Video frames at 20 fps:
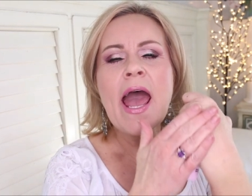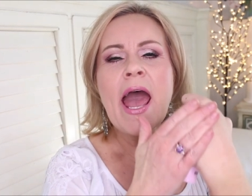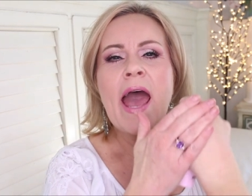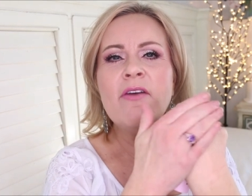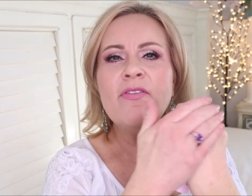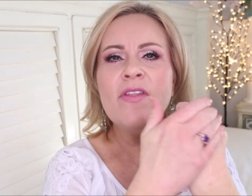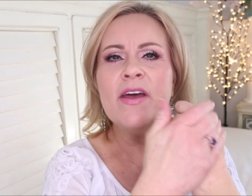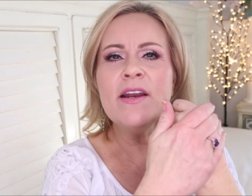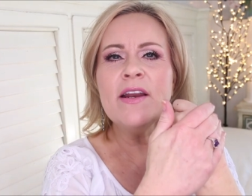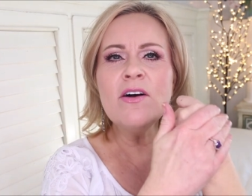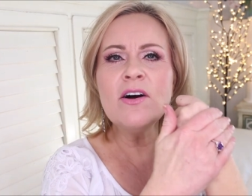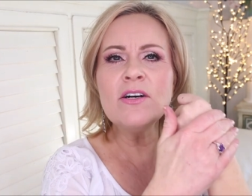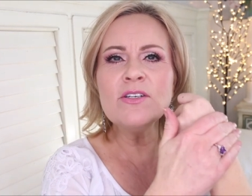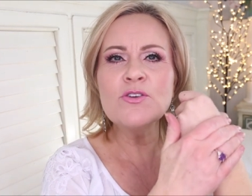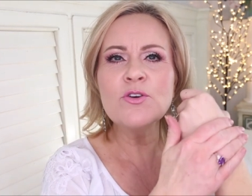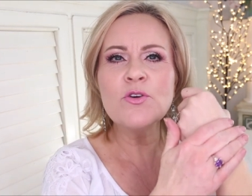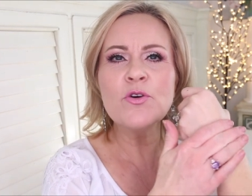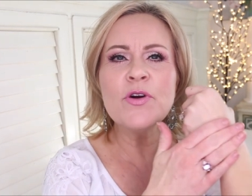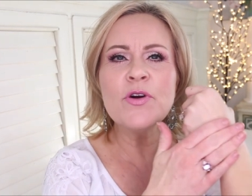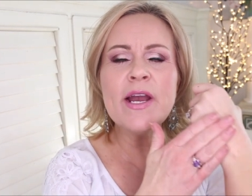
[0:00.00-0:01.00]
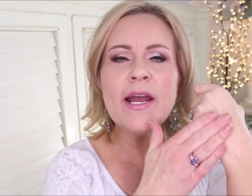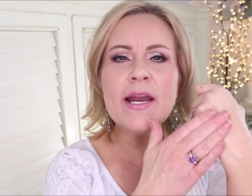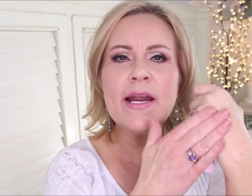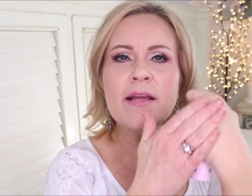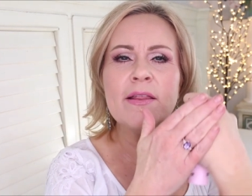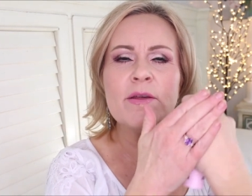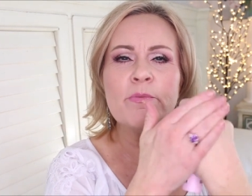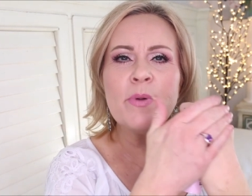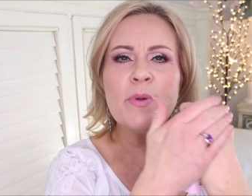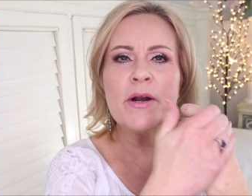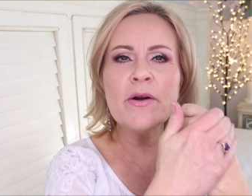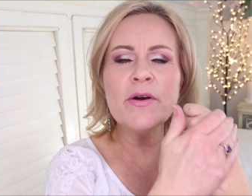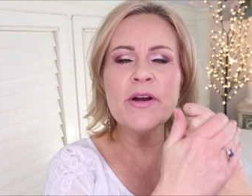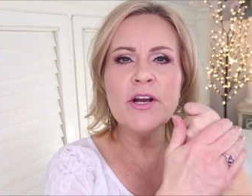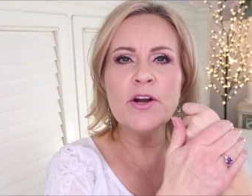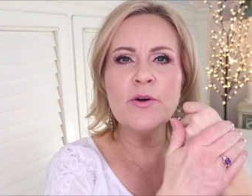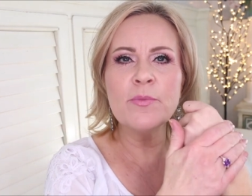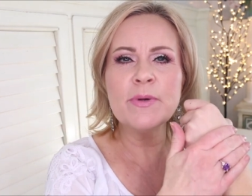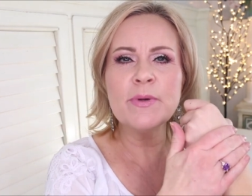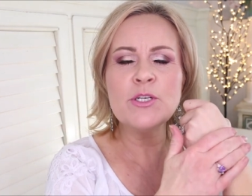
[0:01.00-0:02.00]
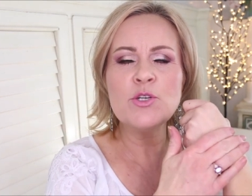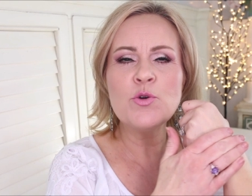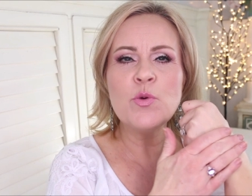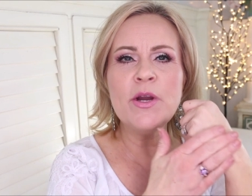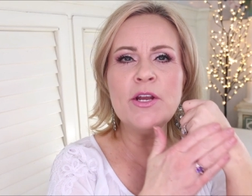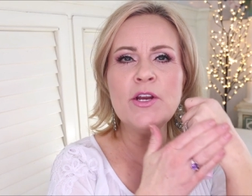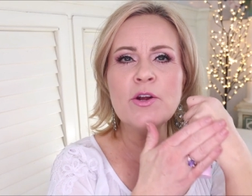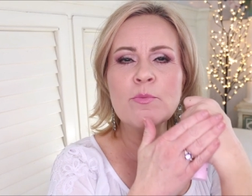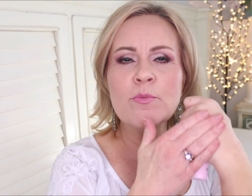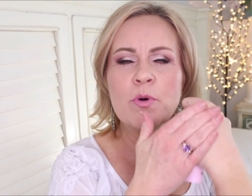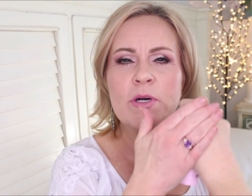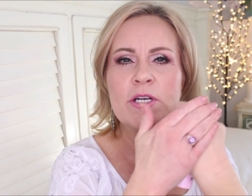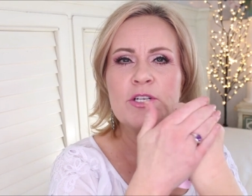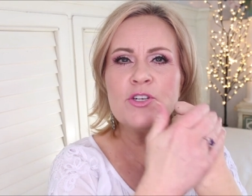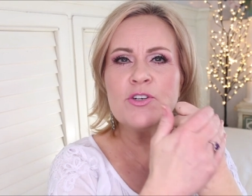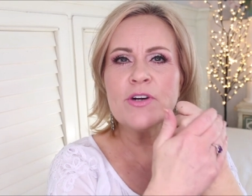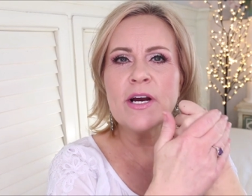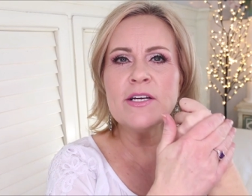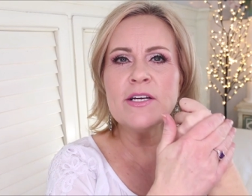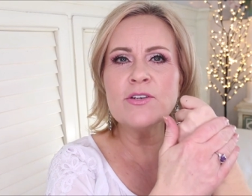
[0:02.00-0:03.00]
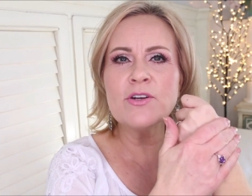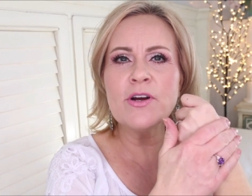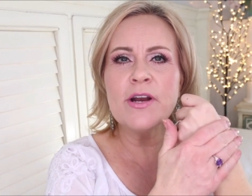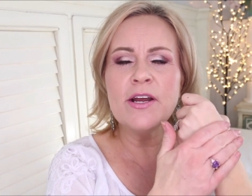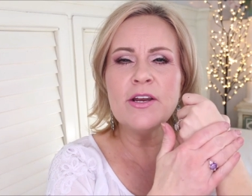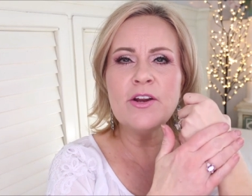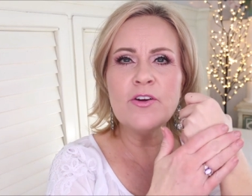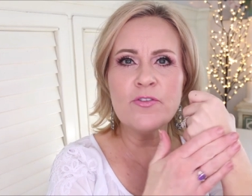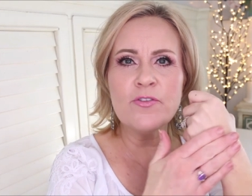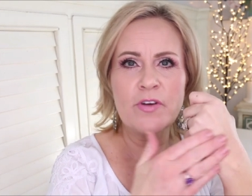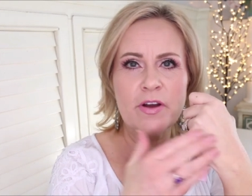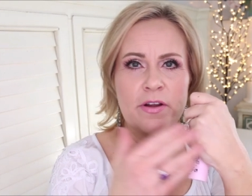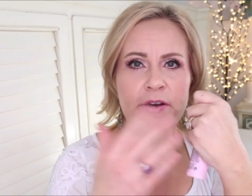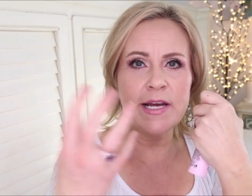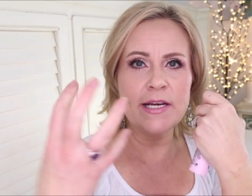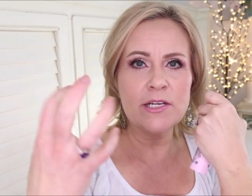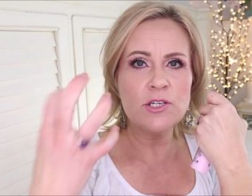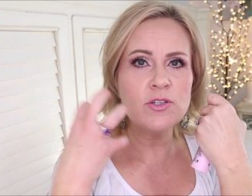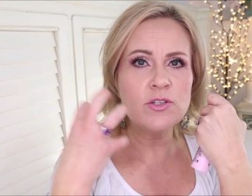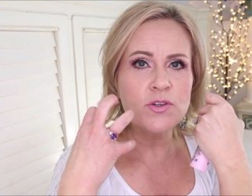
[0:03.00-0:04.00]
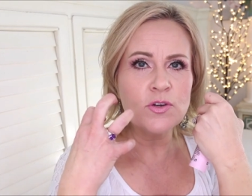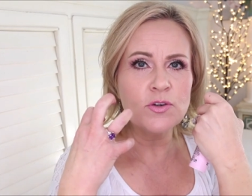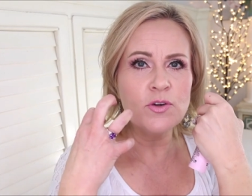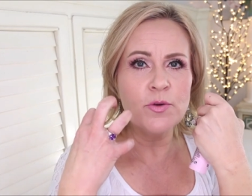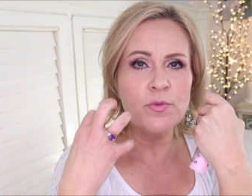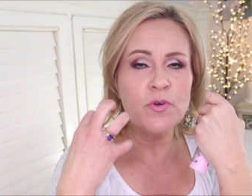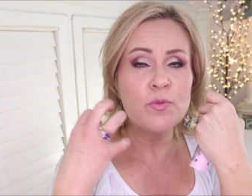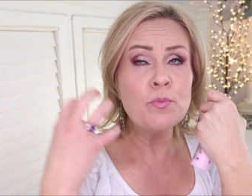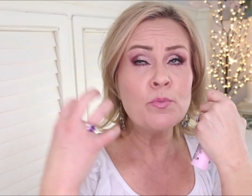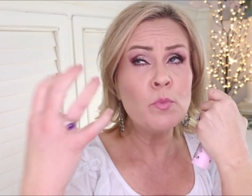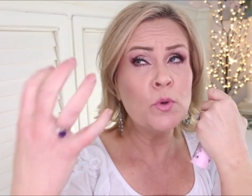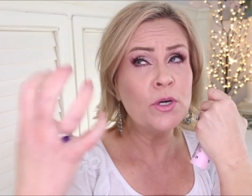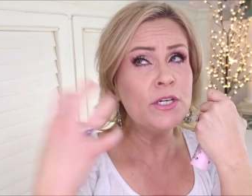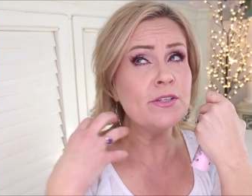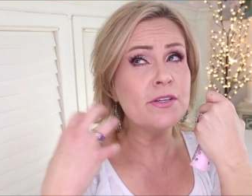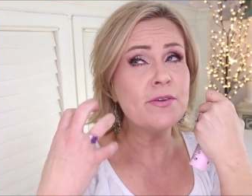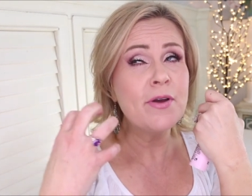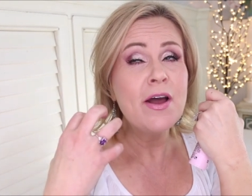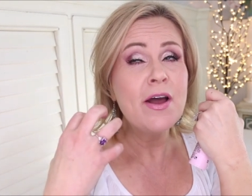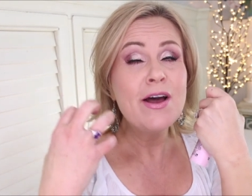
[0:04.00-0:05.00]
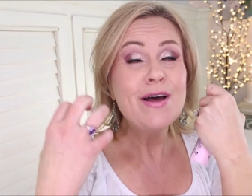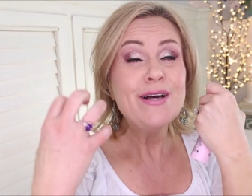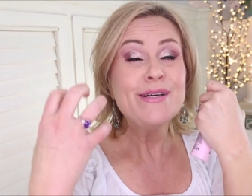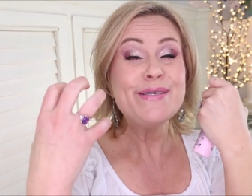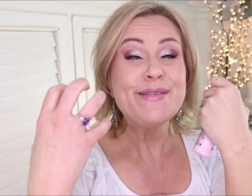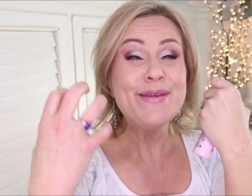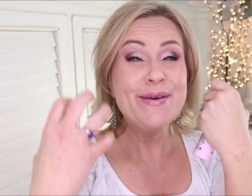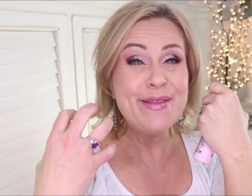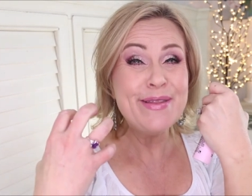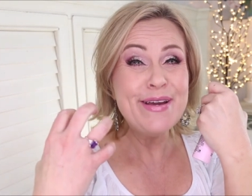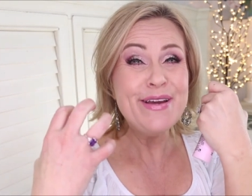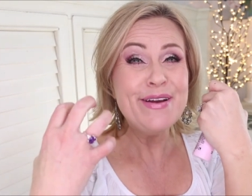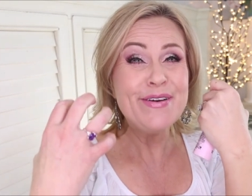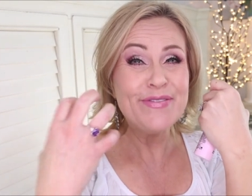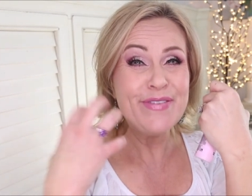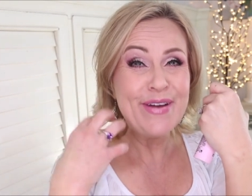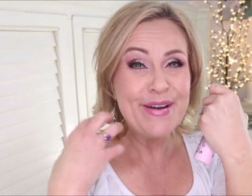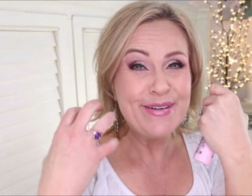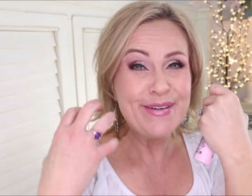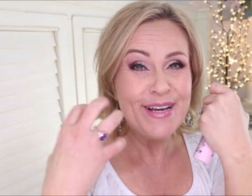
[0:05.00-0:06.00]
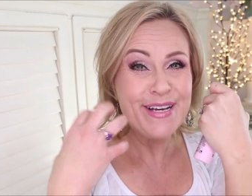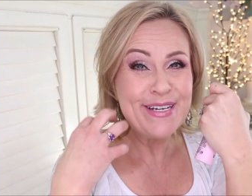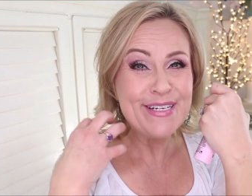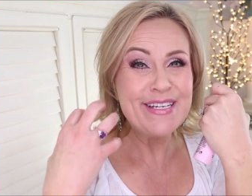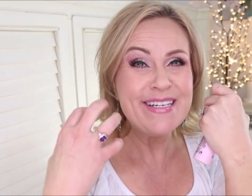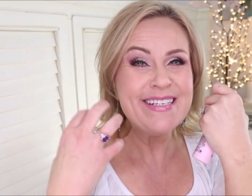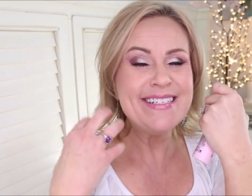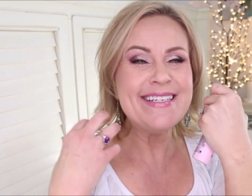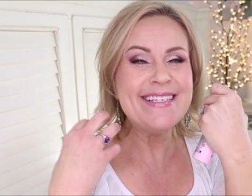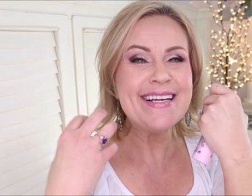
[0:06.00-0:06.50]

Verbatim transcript: and then also creating the barrier between your moisturizer and your foundation so your moist so that your foundation